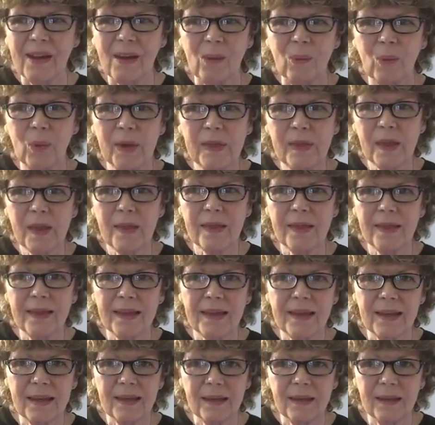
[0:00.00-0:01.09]
with
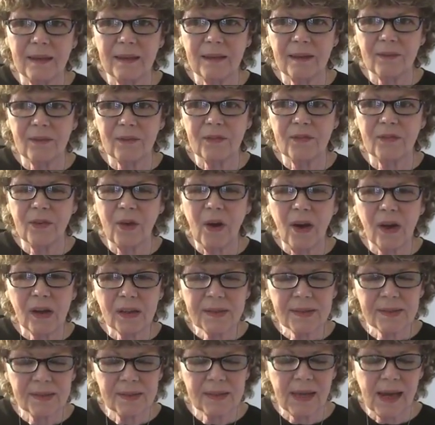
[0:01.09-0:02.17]
the
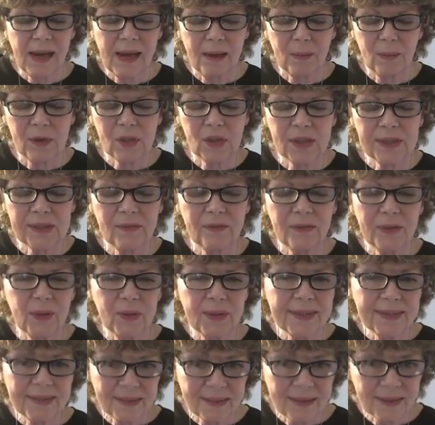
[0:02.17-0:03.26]
fast day, which is a
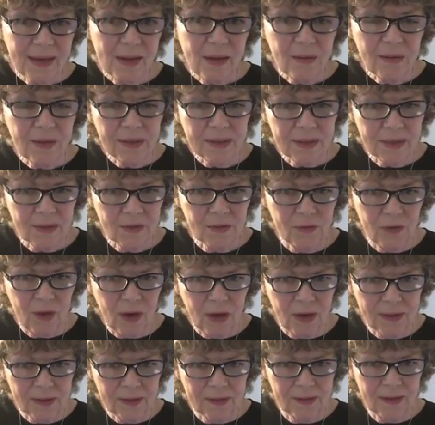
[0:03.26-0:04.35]
very serious
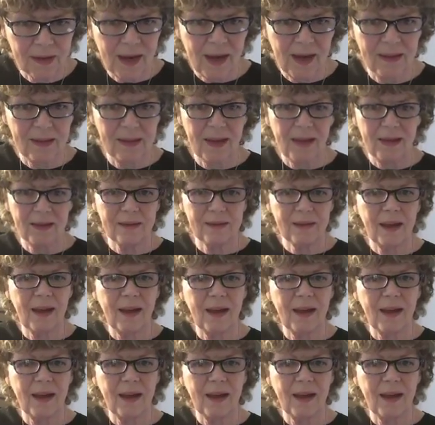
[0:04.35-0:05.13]
fast day that